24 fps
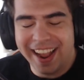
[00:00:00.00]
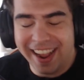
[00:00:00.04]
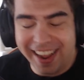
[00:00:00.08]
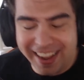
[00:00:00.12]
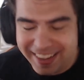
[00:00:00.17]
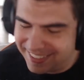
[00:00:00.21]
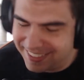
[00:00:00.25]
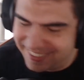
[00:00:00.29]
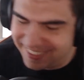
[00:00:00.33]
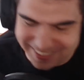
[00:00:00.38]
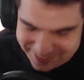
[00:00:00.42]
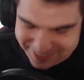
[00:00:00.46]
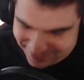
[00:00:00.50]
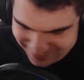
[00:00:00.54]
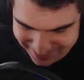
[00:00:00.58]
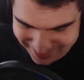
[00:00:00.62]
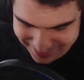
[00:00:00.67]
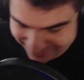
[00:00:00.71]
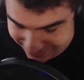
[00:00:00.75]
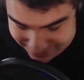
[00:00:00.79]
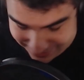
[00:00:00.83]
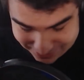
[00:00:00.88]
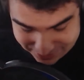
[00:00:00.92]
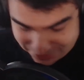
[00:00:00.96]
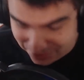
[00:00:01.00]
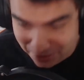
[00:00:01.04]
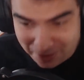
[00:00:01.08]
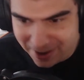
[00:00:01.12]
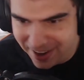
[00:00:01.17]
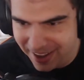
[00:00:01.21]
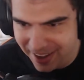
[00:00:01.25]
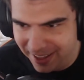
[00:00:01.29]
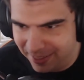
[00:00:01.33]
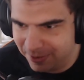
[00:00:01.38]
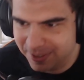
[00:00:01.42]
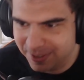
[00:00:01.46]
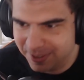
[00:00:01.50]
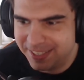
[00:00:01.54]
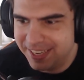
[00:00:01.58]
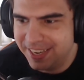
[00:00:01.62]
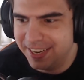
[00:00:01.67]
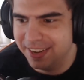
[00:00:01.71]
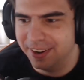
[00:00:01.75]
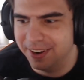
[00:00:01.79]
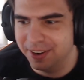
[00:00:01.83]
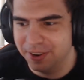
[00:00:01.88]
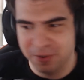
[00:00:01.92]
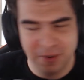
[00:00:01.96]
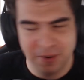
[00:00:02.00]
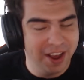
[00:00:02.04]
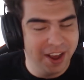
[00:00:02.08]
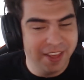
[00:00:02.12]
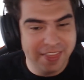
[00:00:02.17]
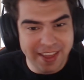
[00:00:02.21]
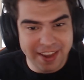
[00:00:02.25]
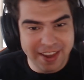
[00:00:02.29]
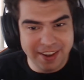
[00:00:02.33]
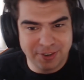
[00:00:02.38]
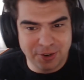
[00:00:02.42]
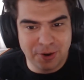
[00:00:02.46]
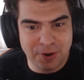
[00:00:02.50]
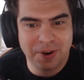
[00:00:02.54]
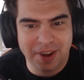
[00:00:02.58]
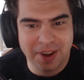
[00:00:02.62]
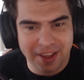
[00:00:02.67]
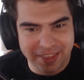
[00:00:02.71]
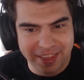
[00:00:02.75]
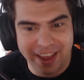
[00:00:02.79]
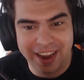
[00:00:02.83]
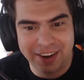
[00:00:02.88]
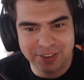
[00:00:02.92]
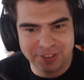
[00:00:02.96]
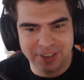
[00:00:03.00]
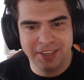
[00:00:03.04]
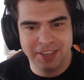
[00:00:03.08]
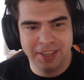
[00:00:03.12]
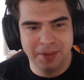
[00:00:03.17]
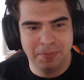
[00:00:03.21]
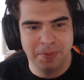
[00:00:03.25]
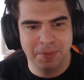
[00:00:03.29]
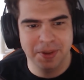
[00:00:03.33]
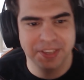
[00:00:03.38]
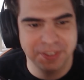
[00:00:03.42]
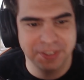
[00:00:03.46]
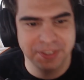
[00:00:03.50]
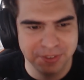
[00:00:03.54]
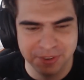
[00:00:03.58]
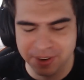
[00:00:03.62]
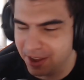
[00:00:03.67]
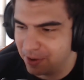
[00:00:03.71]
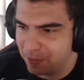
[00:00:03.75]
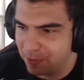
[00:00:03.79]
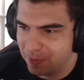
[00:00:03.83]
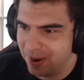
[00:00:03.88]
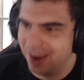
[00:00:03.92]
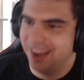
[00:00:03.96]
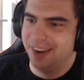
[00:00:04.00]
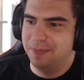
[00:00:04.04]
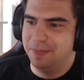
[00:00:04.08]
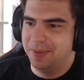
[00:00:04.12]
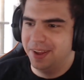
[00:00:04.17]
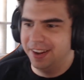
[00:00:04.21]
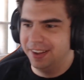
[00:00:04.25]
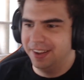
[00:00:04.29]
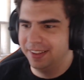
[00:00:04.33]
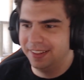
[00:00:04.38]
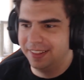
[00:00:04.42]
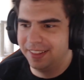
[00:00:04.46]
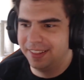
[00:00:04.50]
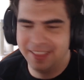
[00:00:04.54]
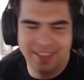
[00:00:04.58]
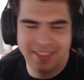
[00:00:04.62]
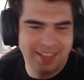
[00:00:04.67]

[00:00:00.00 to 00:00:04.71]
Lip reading: It's a Cho'Gath. What's he gonna do? And then Cho'Gath actually TPs and you're like, wait a minute.